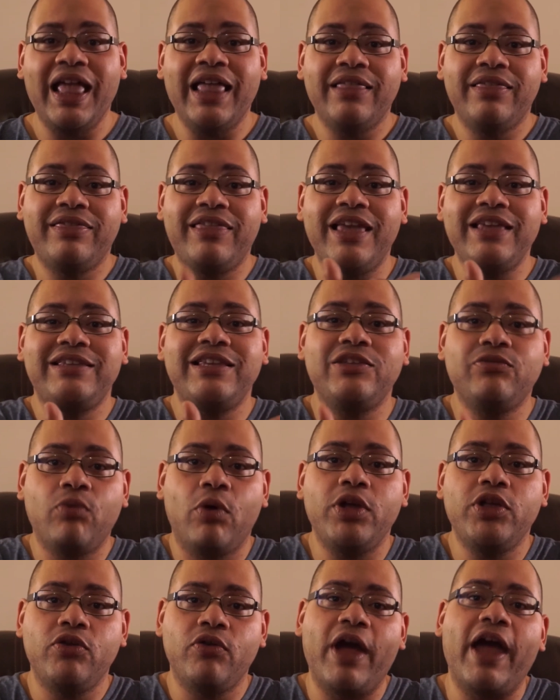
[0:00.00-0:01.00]
This is
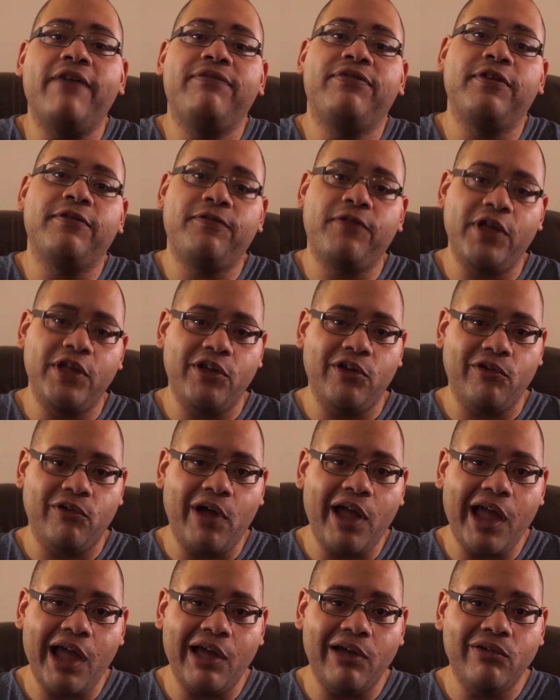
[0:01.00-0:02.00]
what you have to figure
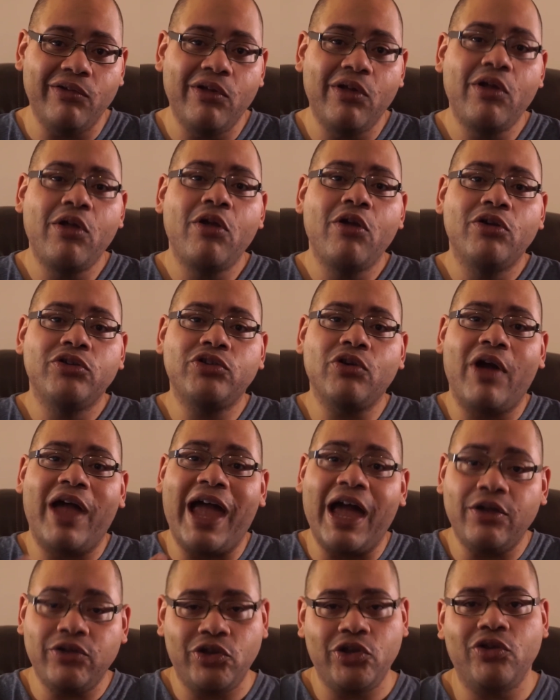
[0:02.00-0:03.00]
out. So
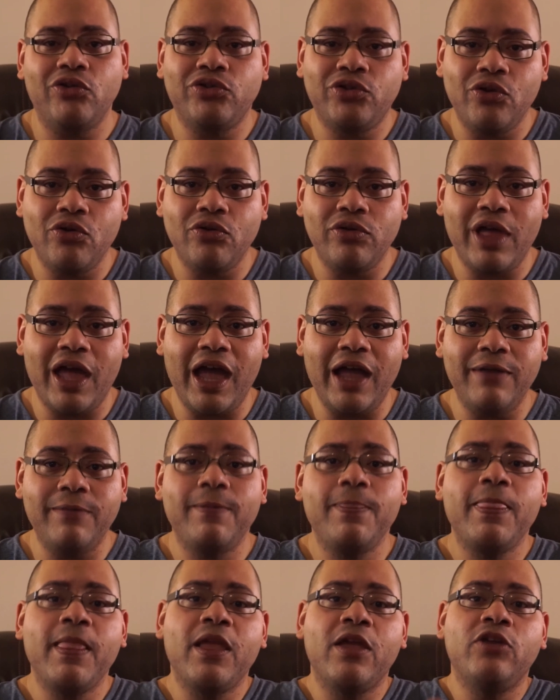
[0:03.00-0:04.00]
how do you do
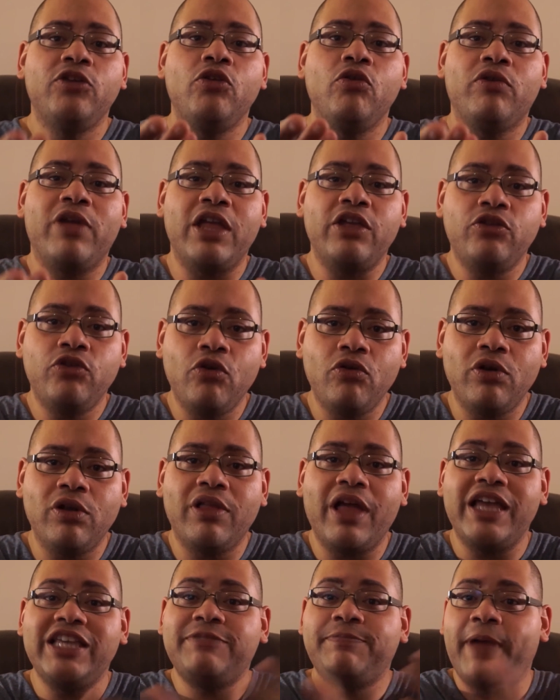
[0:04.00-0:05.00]
that? You can
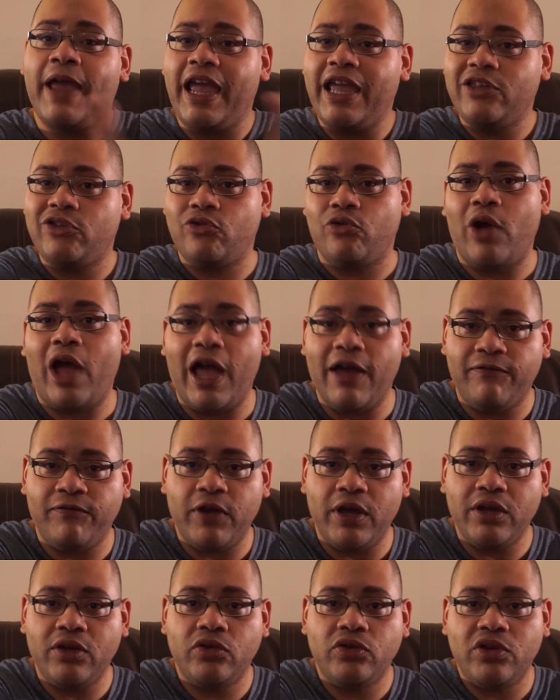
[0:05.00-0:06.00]
utilize paid
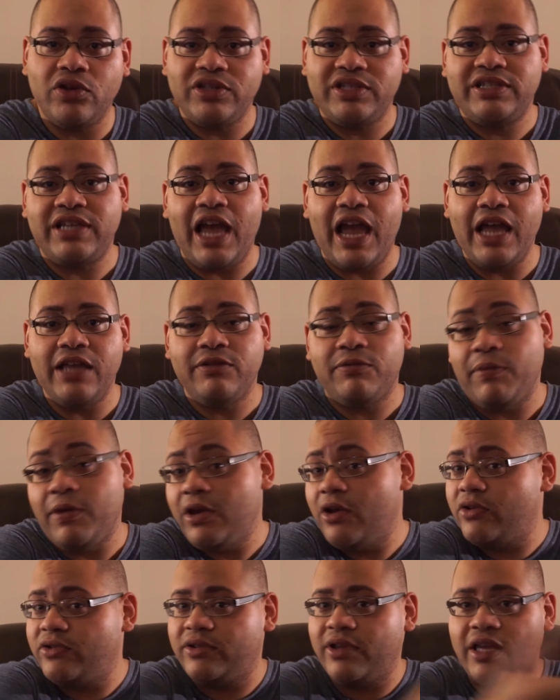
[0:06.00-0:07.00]
traffic to send,
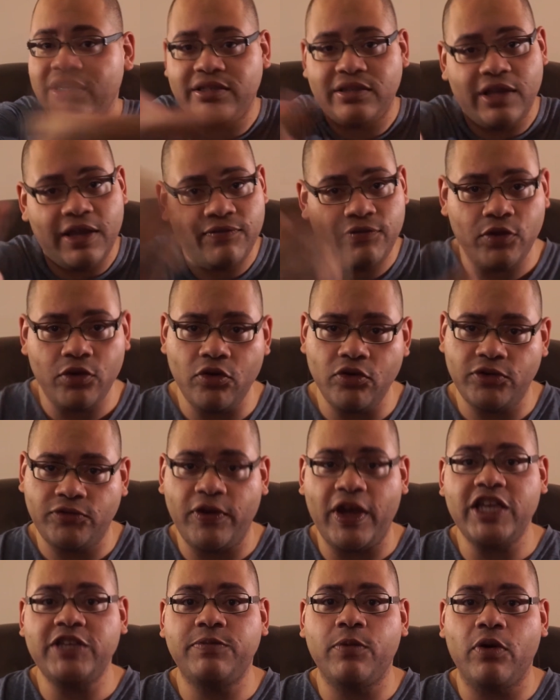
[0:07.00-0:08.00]
because if you use
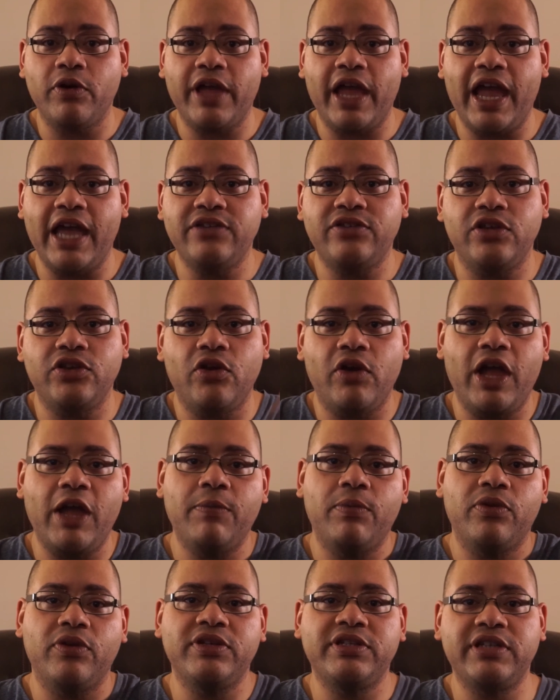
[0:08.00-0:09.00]
Facebook ads and you're
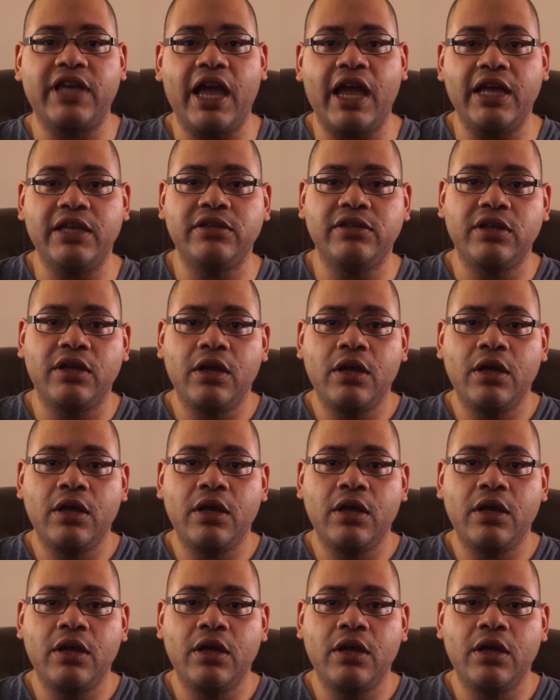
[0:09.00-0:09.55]
able to send